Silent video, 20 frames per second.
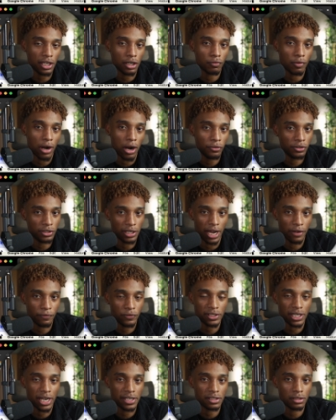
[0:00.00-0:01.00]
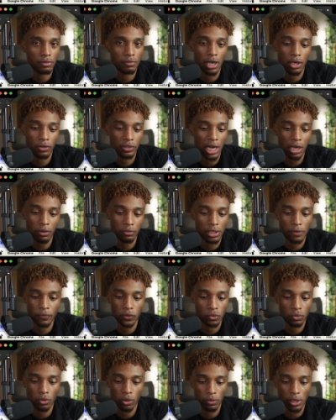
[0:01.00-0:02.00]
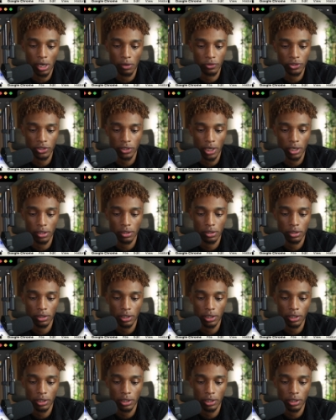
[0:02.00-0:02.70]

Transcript: around and advertising around, I'll never do cold outreach again.